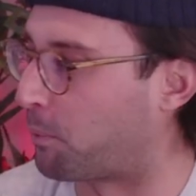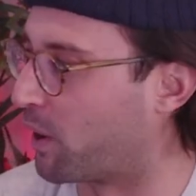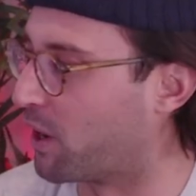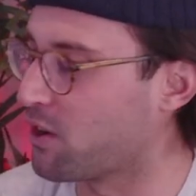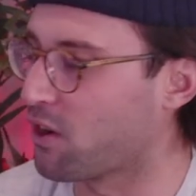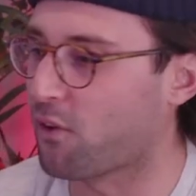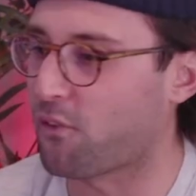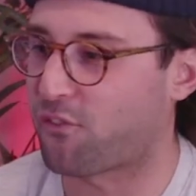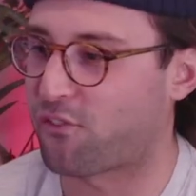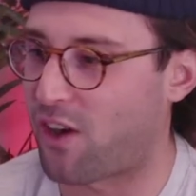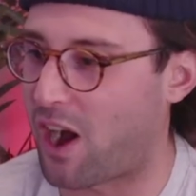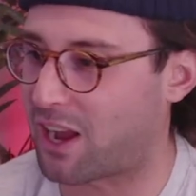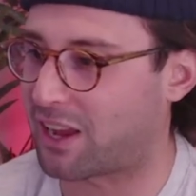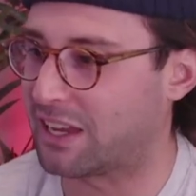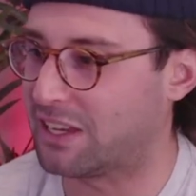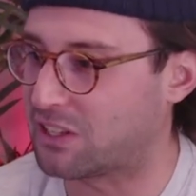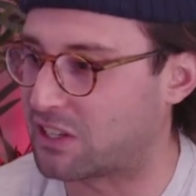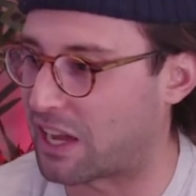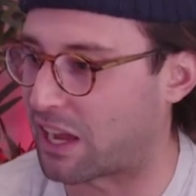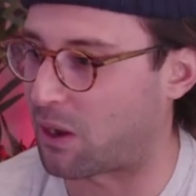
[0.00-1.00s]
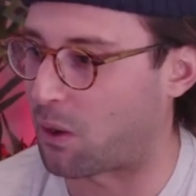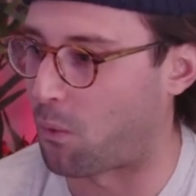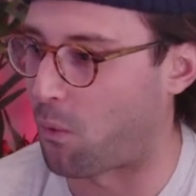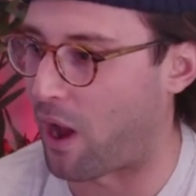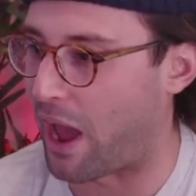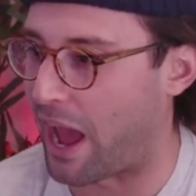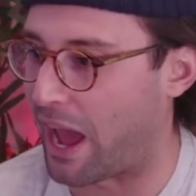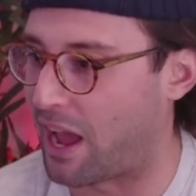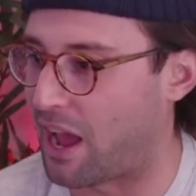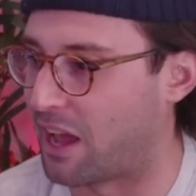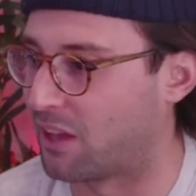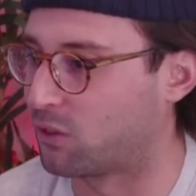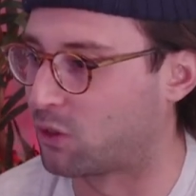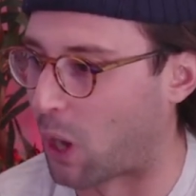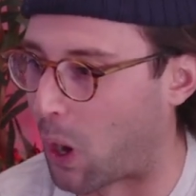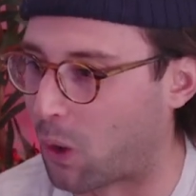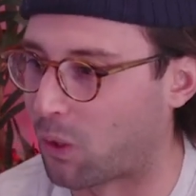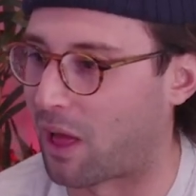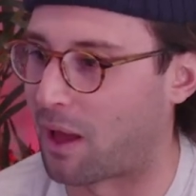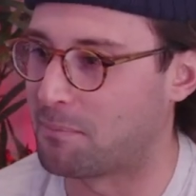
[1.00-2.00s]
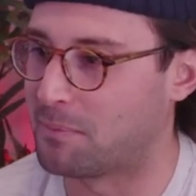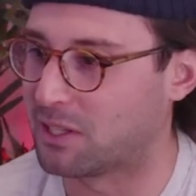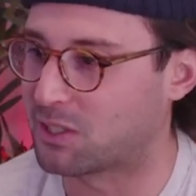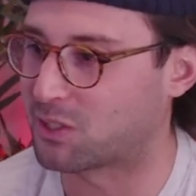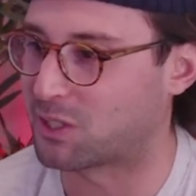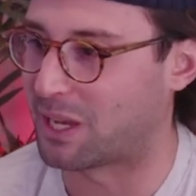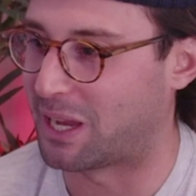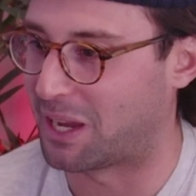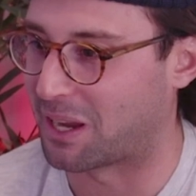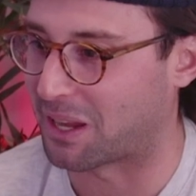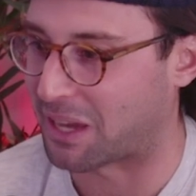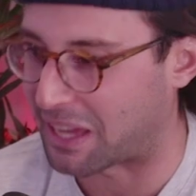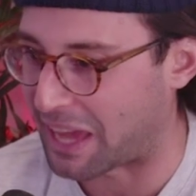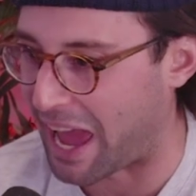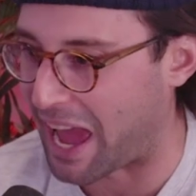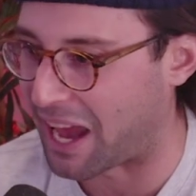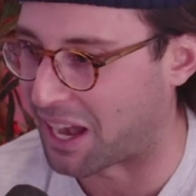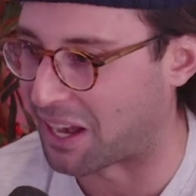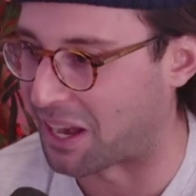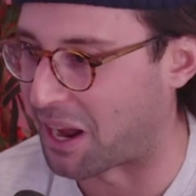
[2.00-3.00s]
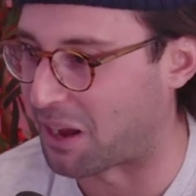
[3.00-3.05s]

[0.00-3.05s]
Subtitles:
put your fucking dick away and don't let me see it again.